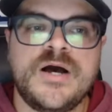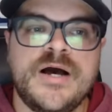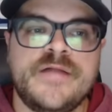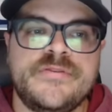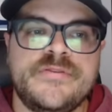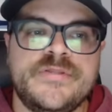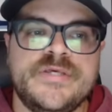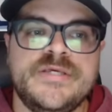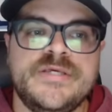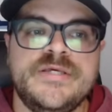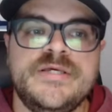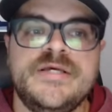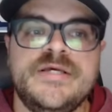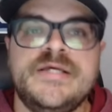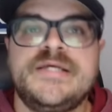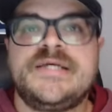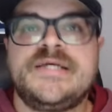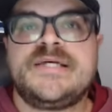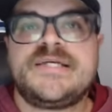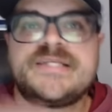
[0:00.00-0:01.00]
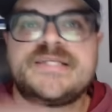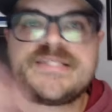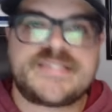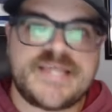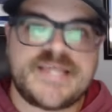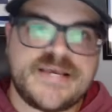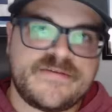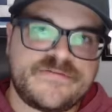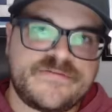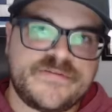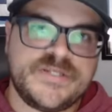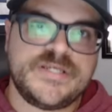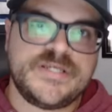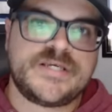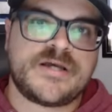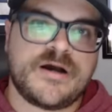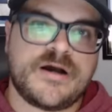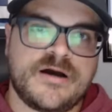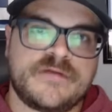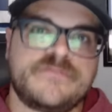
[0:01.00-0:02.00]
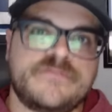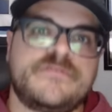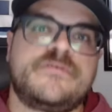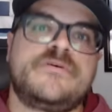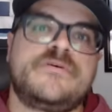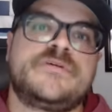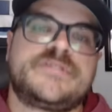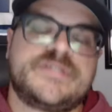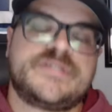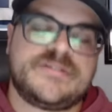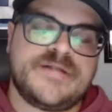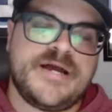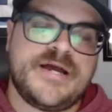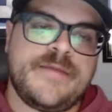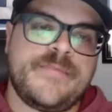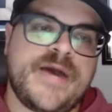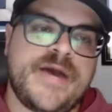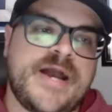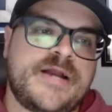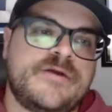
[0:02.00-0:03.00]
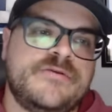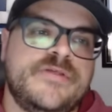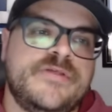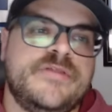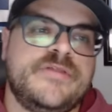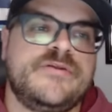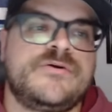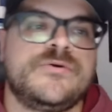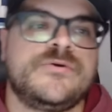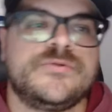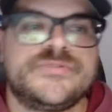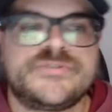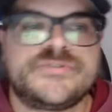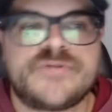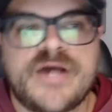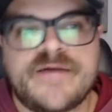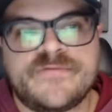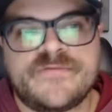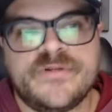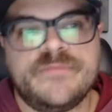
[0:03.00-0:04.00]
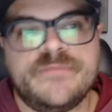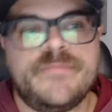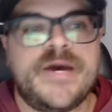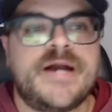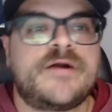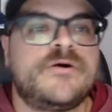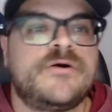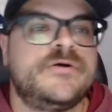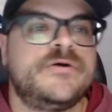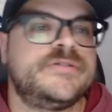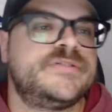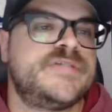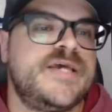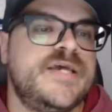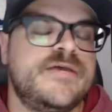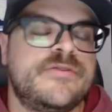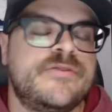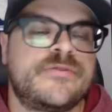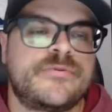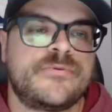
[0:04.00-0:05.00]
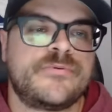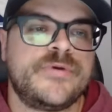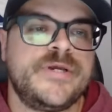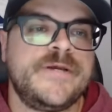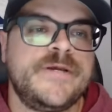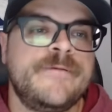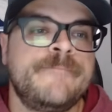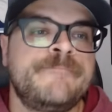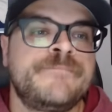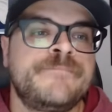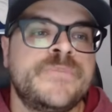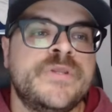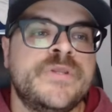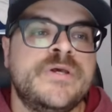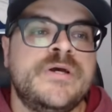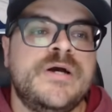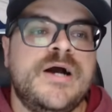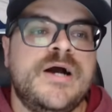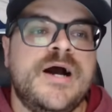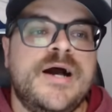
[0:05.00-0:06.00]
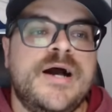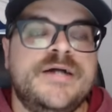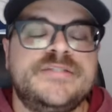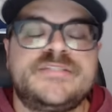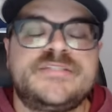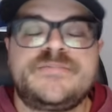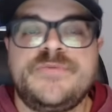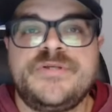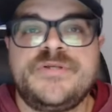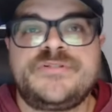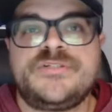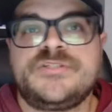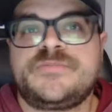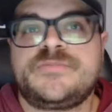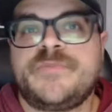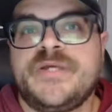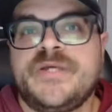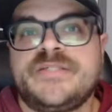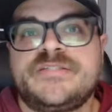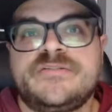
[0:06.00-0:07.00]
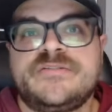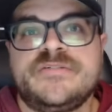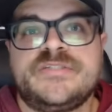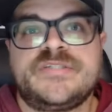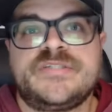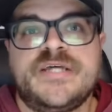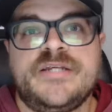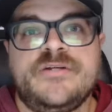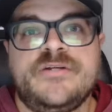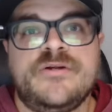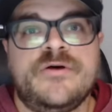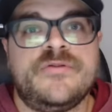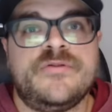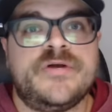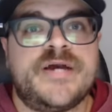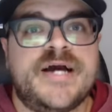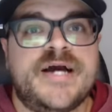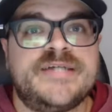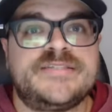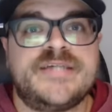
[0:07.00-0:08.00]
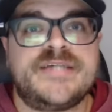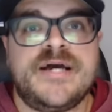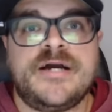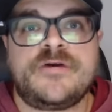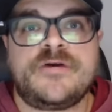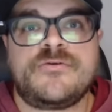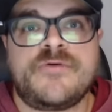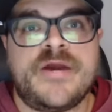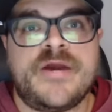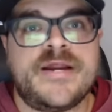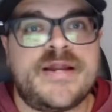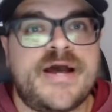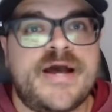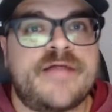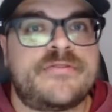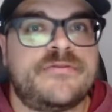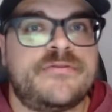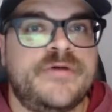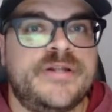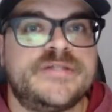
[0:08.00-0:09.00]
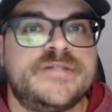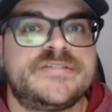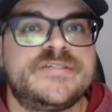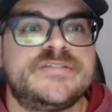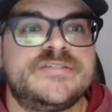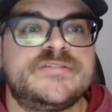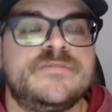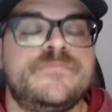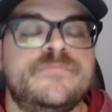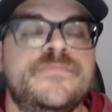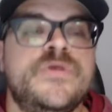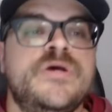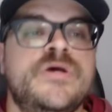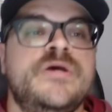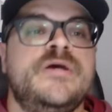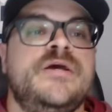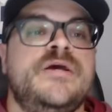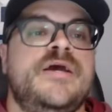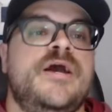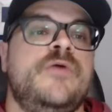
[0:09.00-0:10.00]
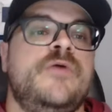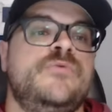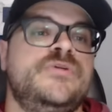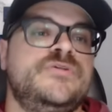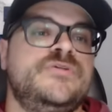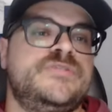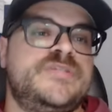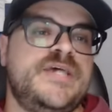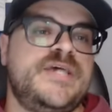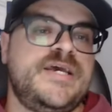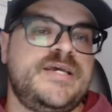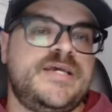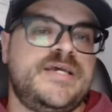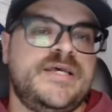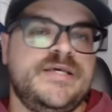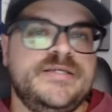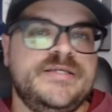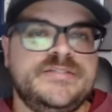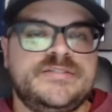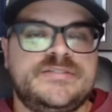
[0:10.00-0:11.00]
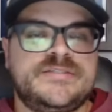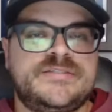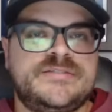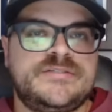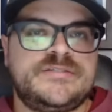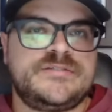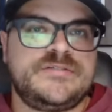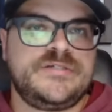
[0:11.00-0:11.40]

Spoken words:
the safety convert to linebacker that the Colts drafted back on day three. And Smith just basically said, you know, the guy's got great athleticism. And when you take his